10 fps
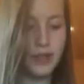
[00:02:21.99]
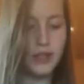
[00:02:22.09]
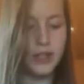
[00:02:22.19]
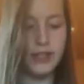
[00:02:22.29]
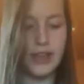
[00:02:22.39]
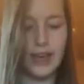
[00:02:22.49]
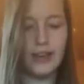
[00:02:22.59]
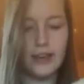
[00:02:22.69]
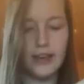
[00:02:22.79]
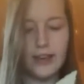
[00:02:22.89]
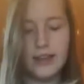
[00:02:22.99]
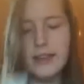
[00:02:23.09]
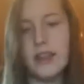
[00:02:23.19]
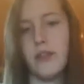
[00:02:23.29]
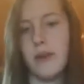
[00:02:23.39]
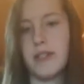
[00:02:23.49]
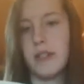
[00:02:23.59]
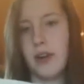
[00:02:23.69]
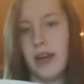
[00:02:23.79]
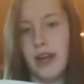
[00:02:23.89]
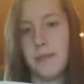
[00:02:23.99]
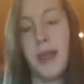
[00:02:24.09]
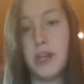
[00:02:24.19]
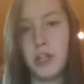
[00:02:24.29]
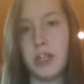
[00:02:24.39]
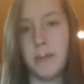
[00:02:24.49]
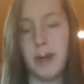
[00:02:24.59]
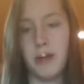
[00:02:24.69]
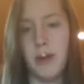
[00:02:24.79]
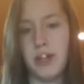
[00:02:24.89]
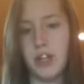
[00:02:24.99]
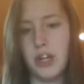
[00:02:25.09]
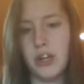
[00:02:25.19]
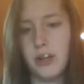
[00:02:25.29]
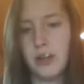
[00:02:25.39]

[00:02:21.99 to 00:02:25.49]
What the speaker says: she said, still thrusting her hand impatiently in my direction.